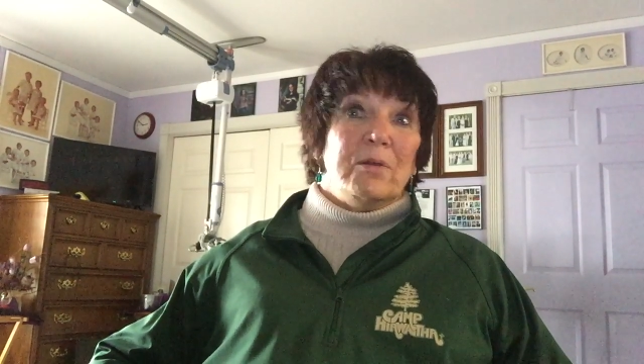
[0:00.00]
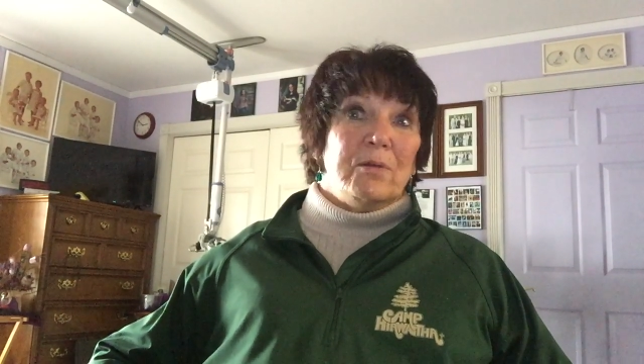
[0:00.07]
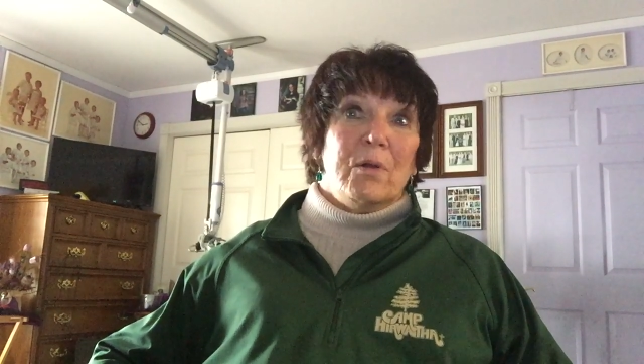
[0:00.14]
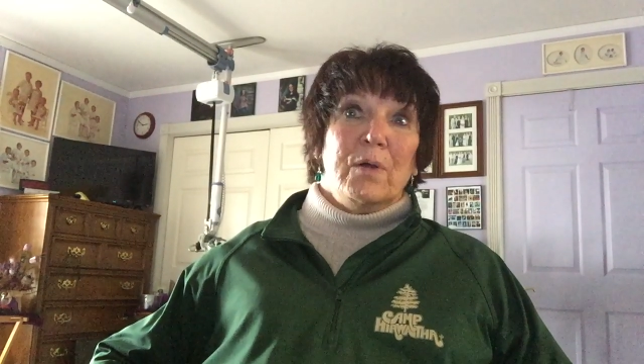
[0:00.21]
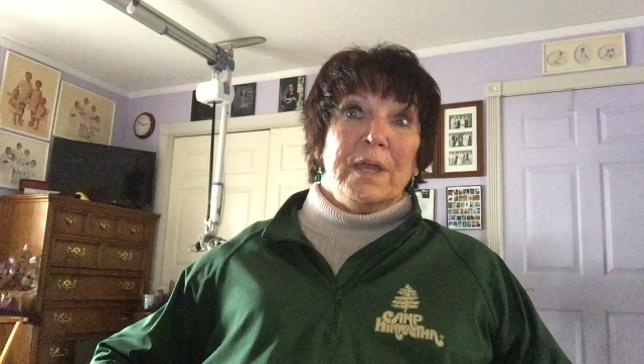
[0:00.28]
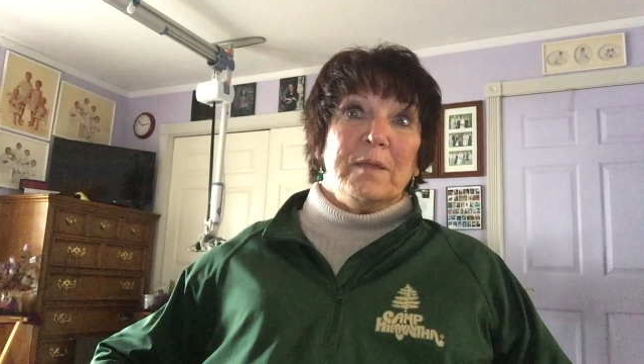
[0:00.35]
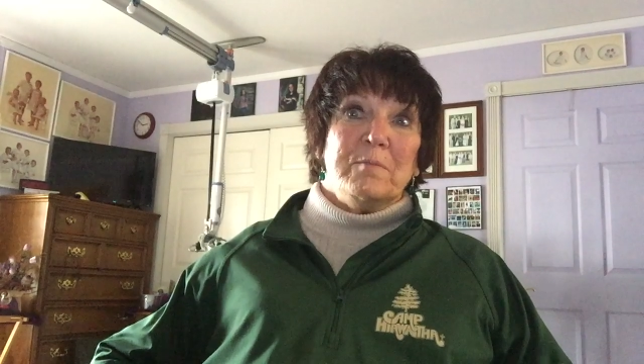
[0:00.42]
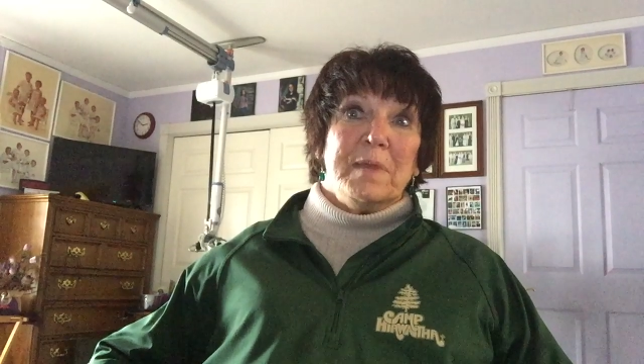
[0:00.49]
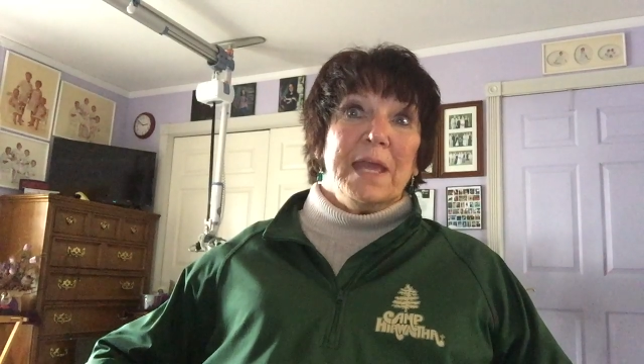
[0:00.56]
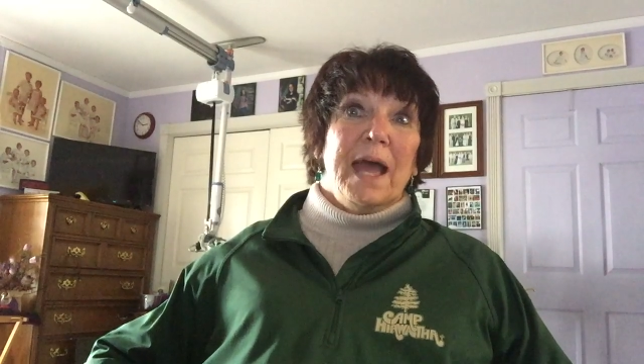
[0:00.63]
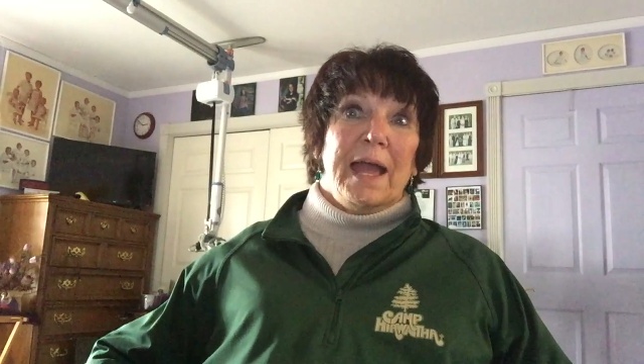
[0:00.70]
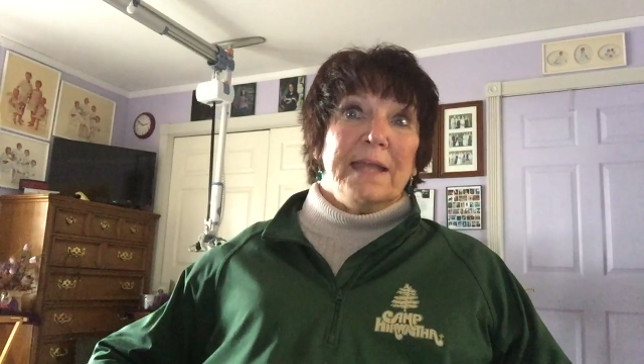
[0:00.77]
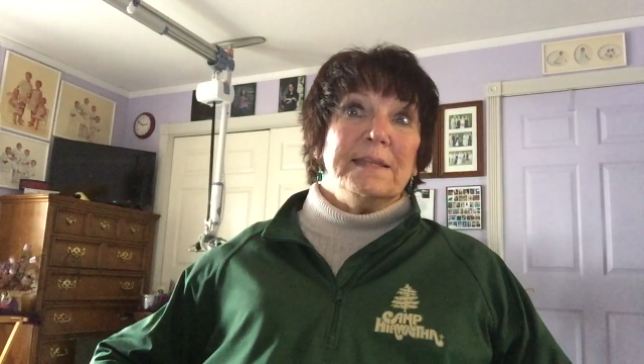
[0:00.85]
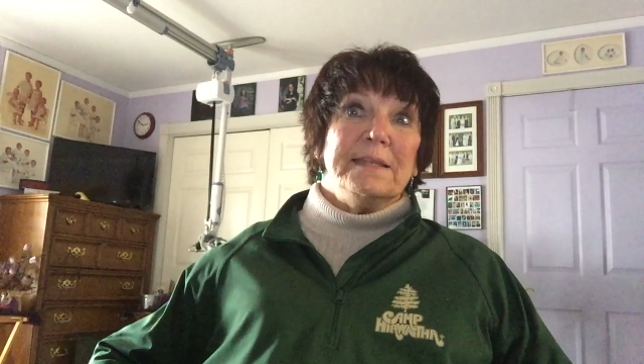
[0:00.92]
growing
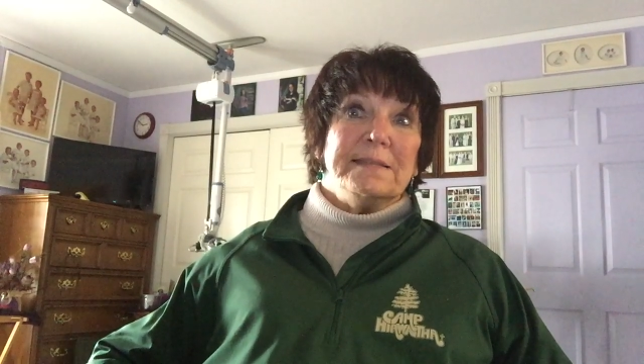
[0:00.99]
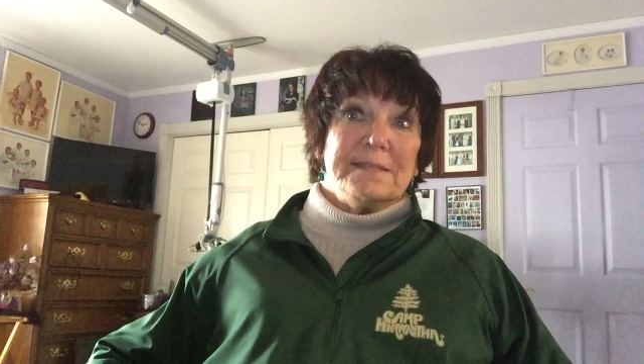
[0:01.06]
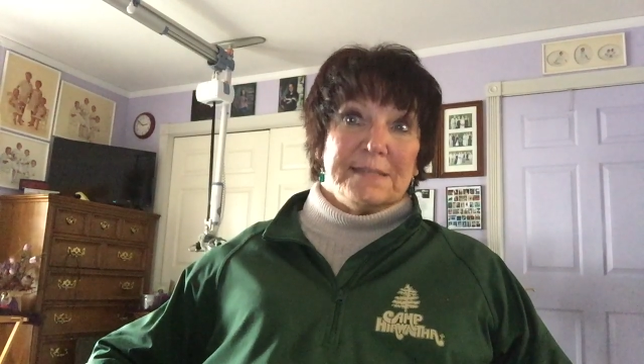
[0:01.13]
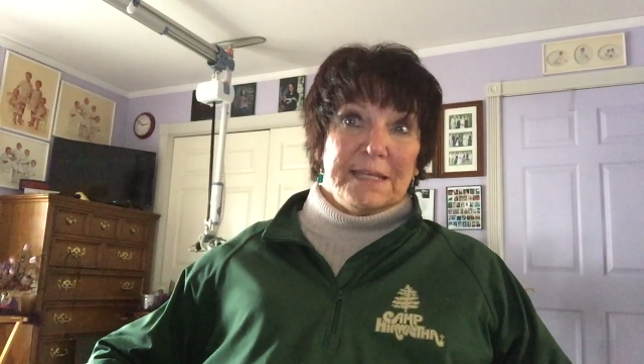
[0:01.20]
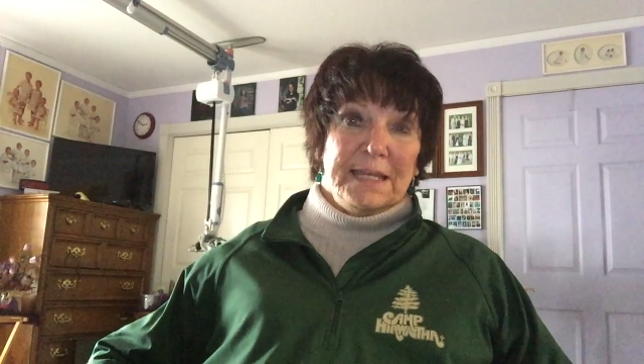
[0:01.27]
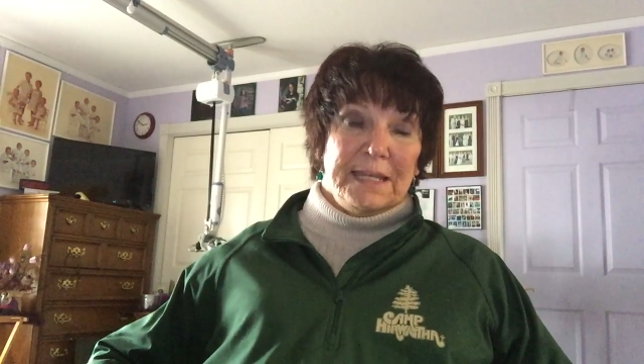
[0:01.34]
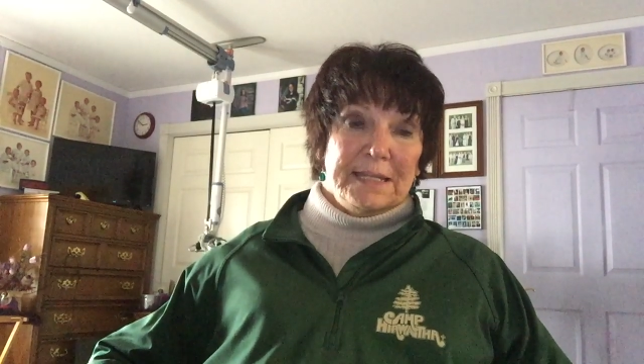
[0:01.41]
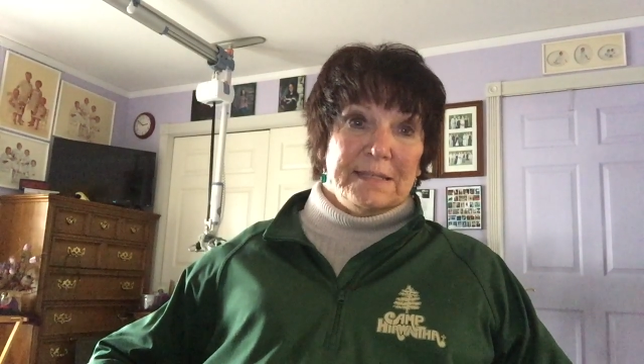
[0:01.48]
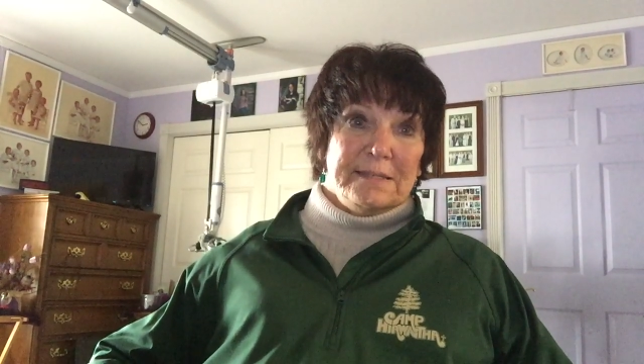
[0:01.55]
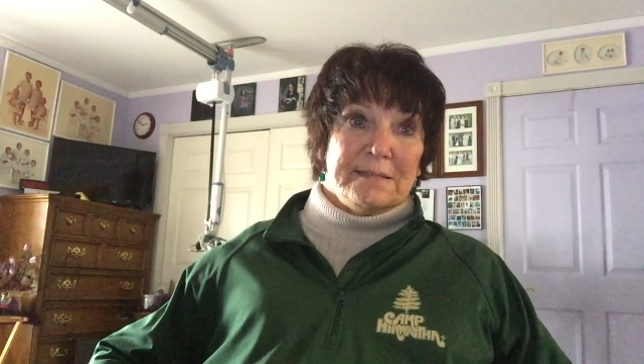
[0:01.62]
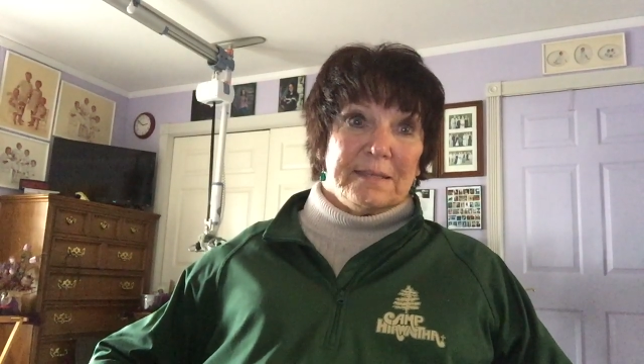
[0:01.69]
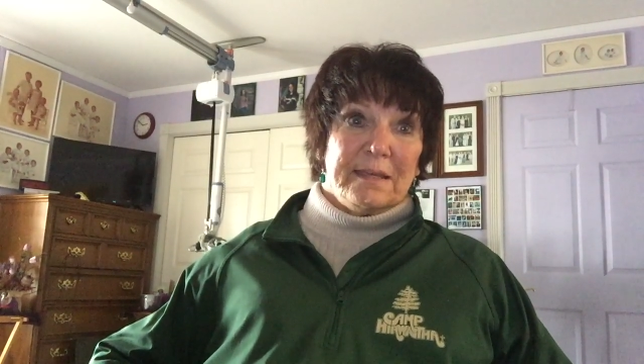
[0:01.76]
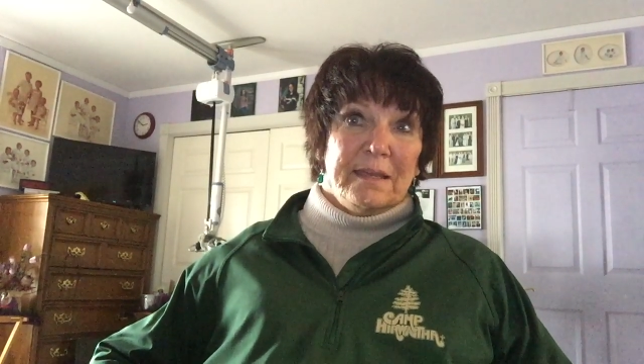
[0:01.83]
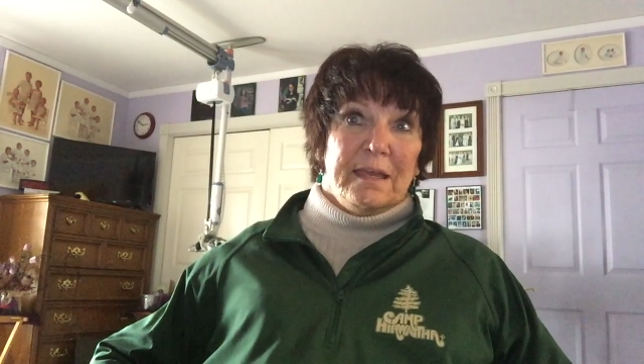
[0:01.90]
behind the
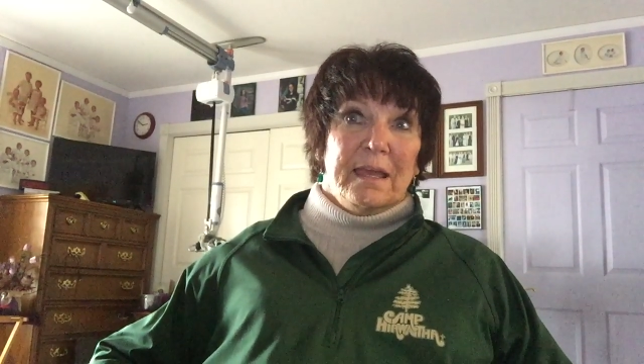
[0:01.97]
scenes